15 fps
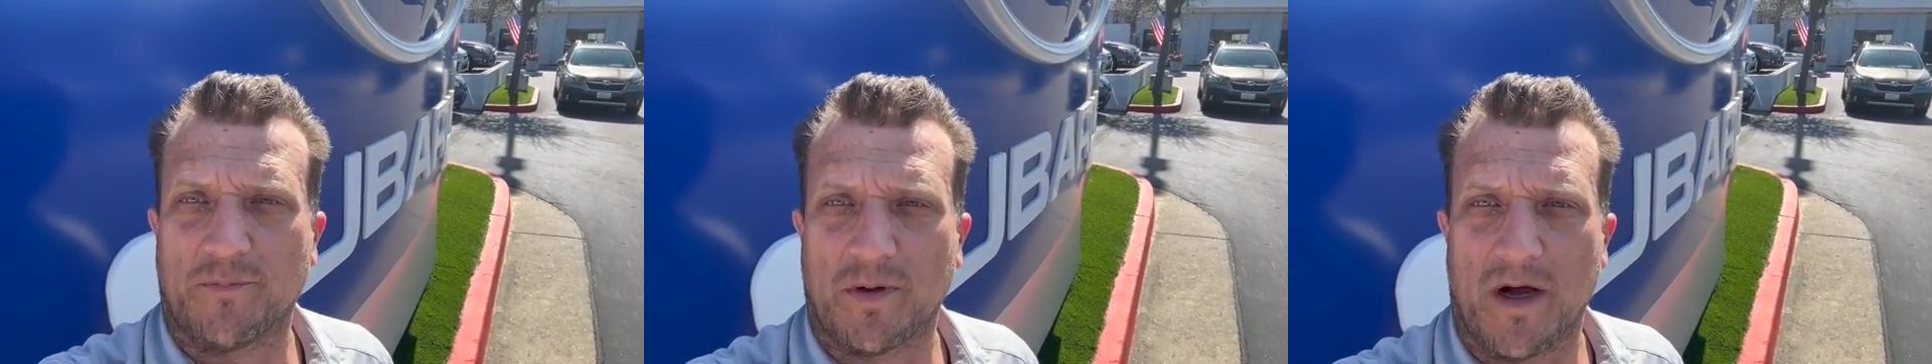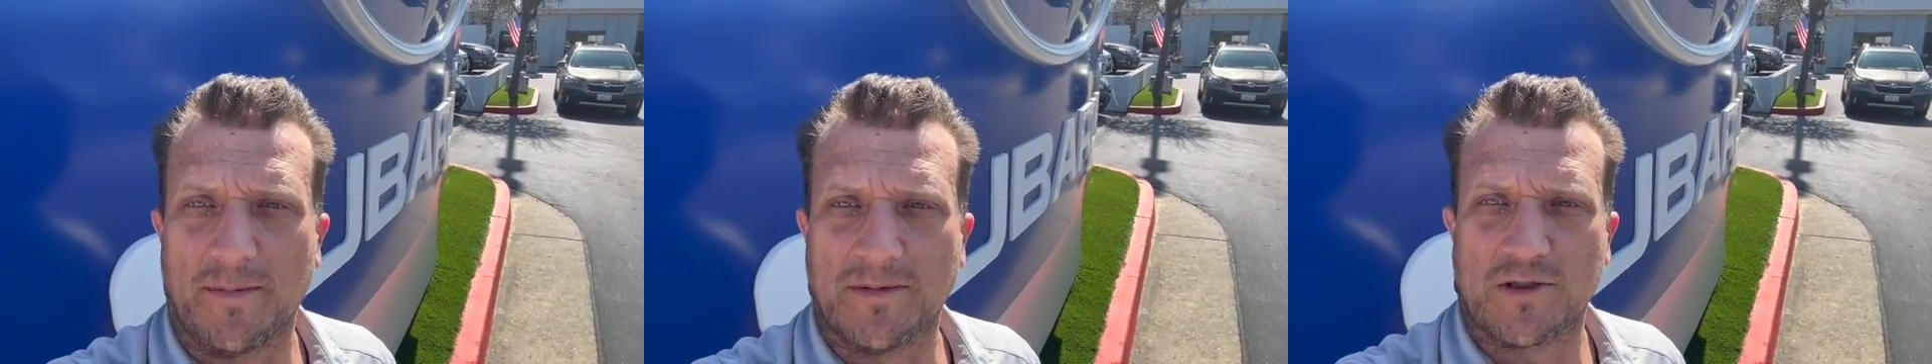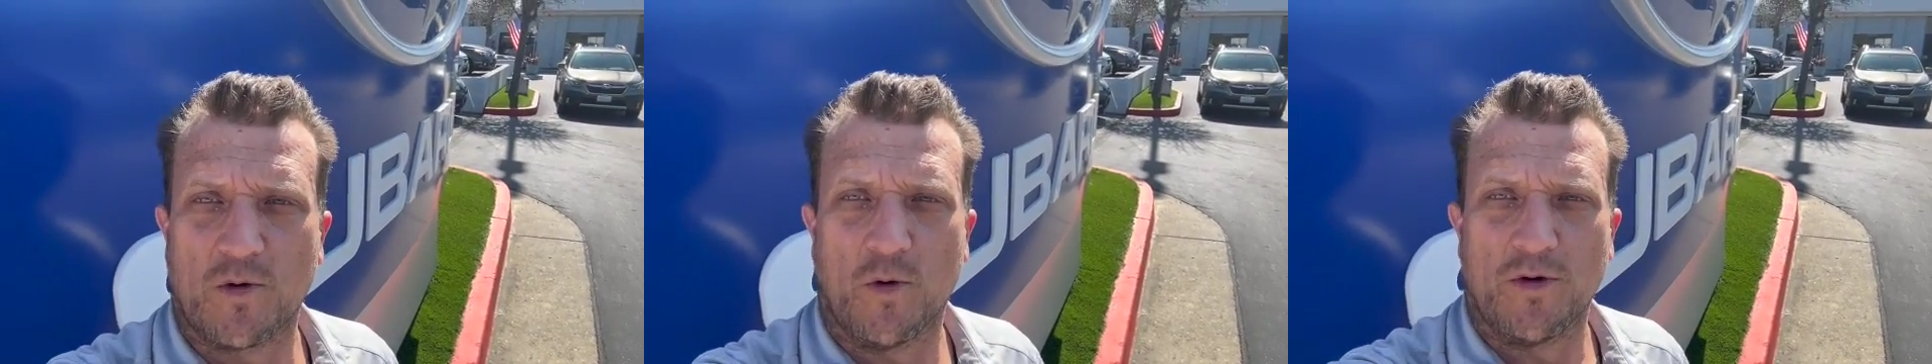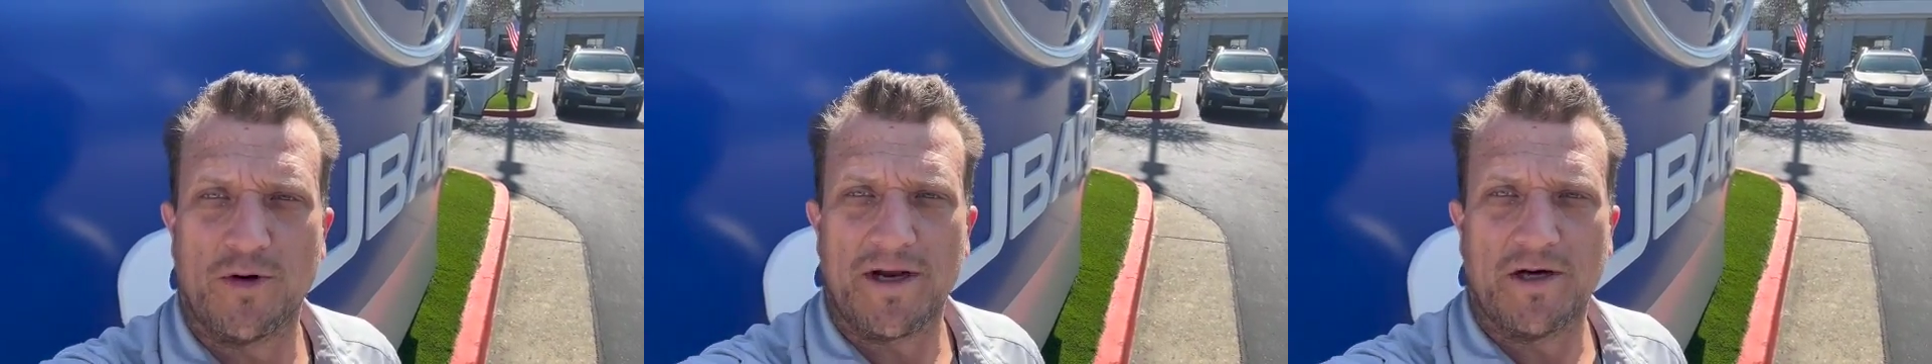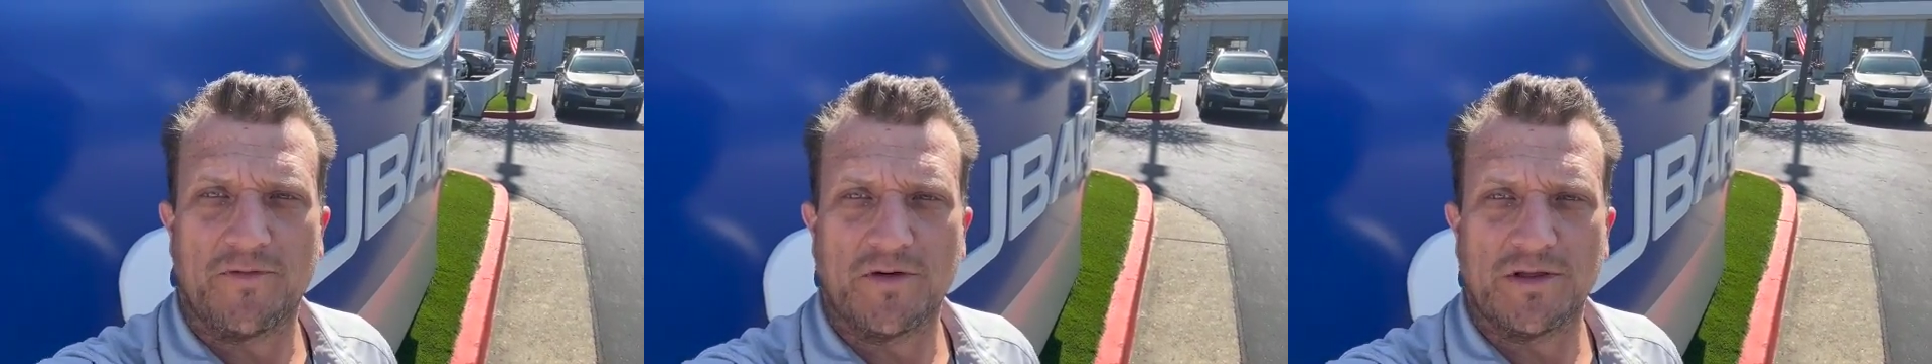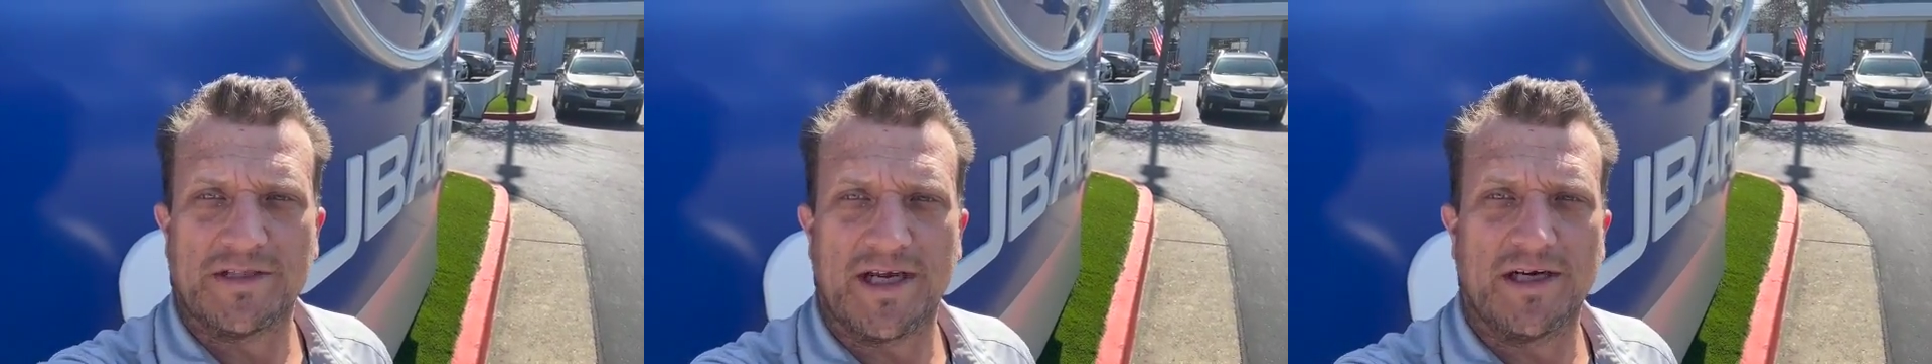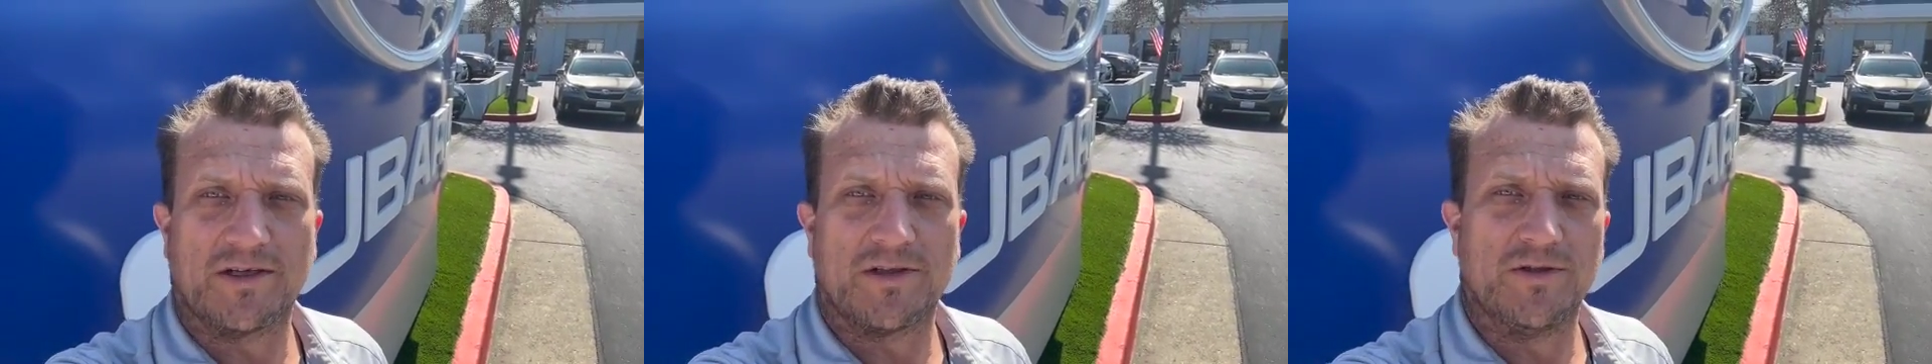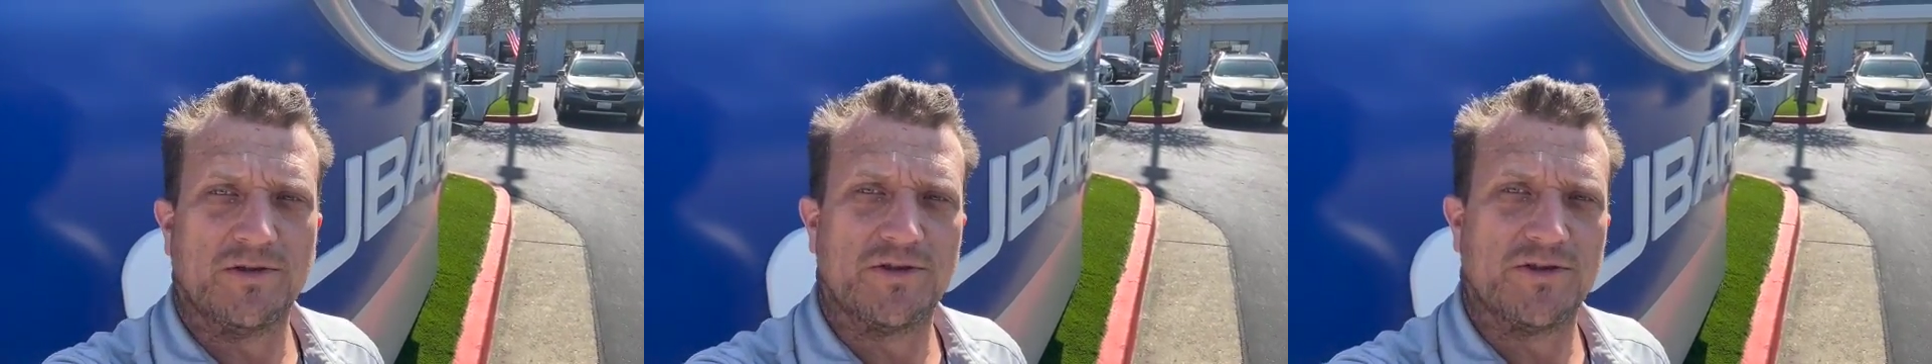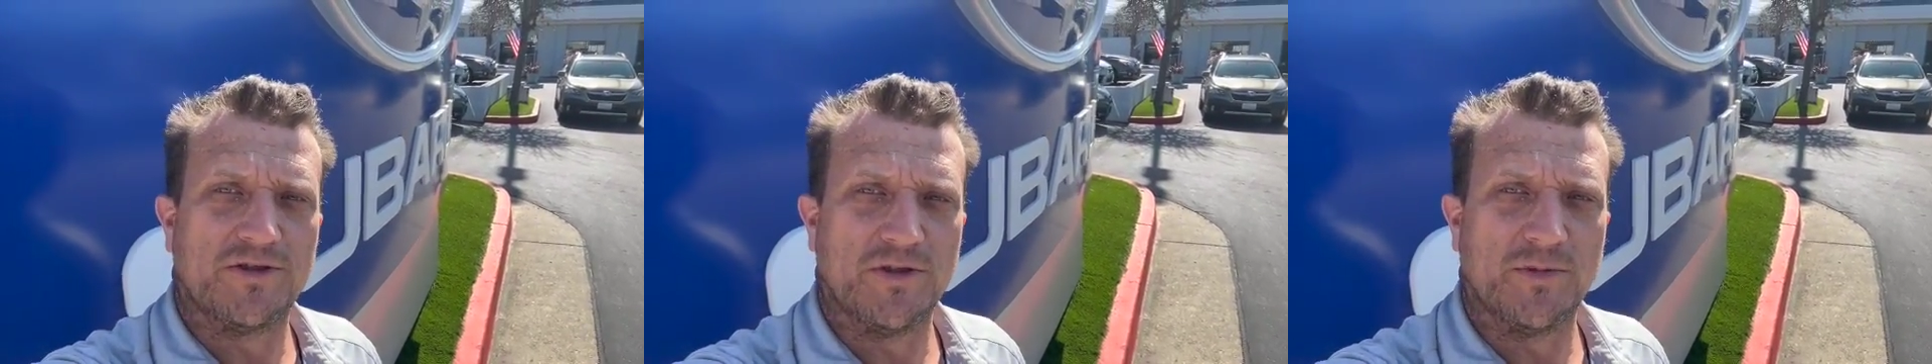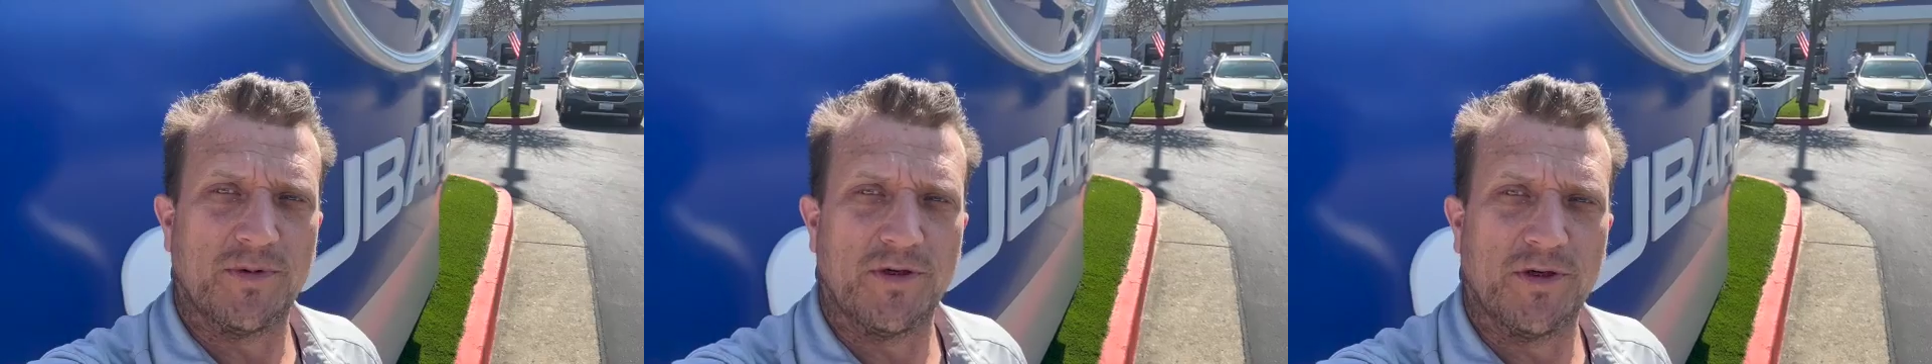Promise Coordinator for Santa Cruz
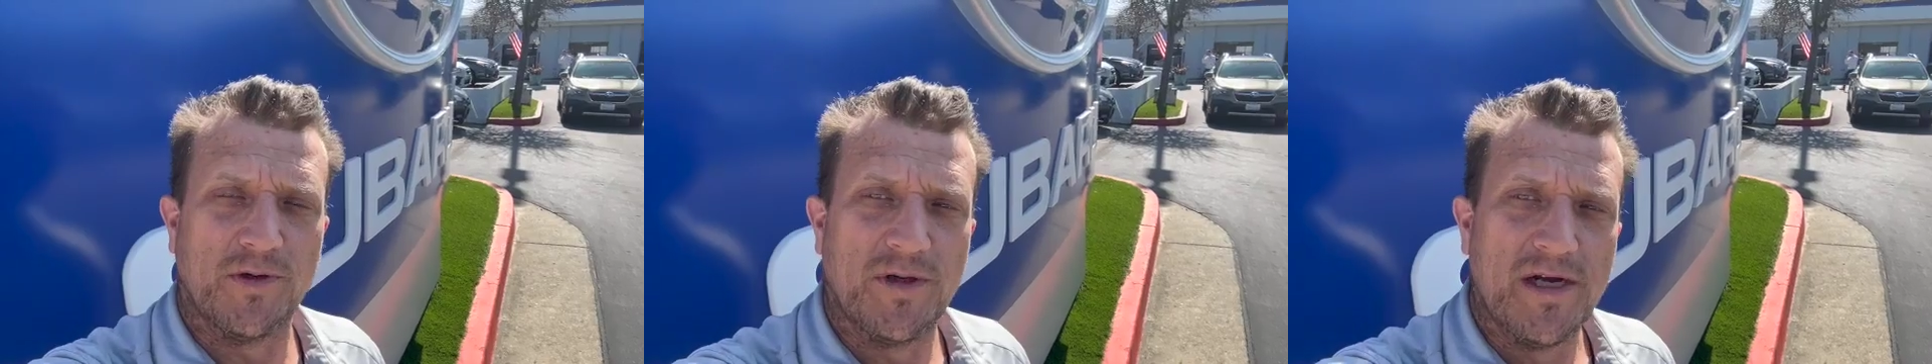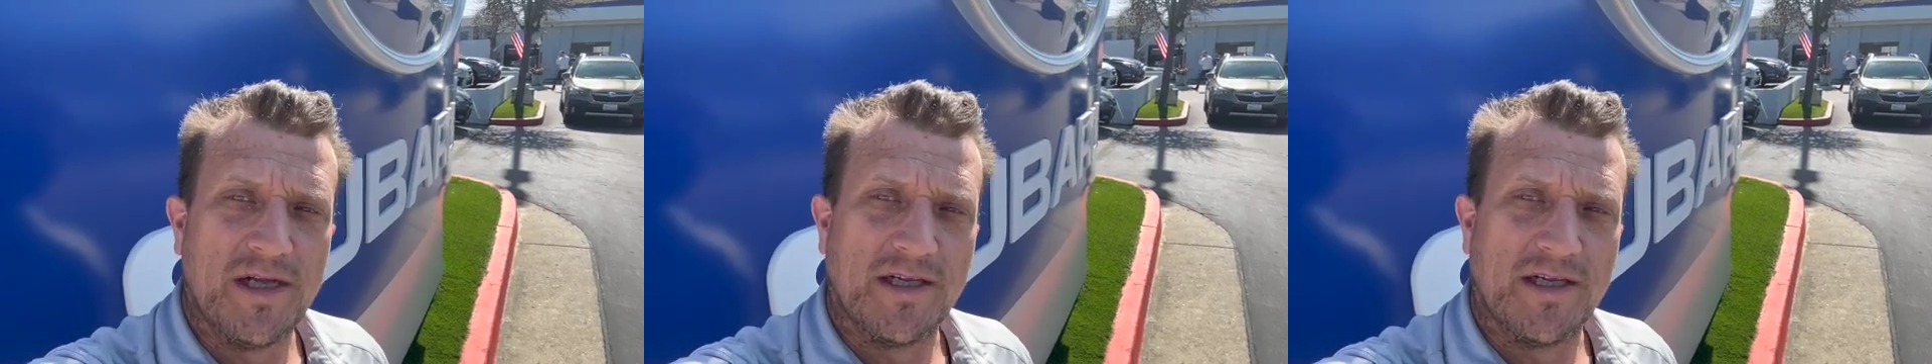Subaru.